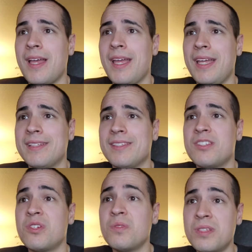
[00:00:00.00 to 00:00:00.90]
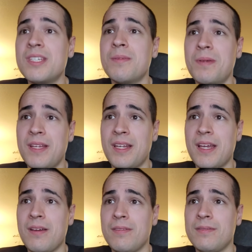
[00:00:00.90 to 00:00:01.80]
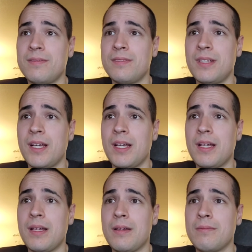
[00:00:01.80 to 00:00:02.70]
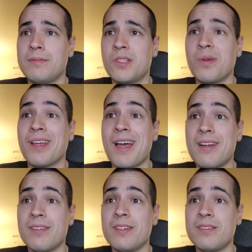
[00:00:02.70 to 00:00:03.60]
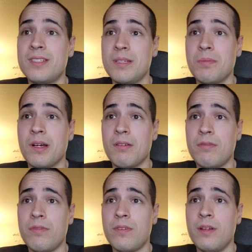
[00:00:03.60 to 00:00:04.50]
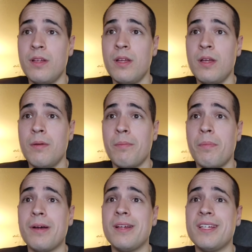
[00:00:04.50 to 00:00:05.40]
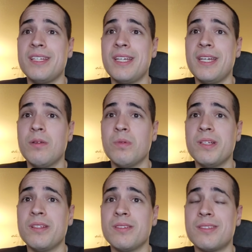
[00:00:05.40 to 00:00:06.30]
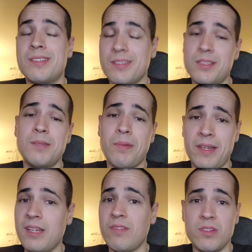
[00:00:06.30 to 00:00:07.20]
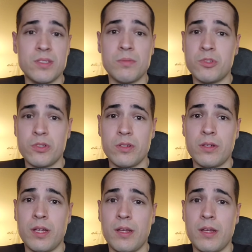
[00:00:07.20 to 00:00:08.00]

It's 2 CP now, so it got a little debuff, but it will still see plenty of use, I'm sure.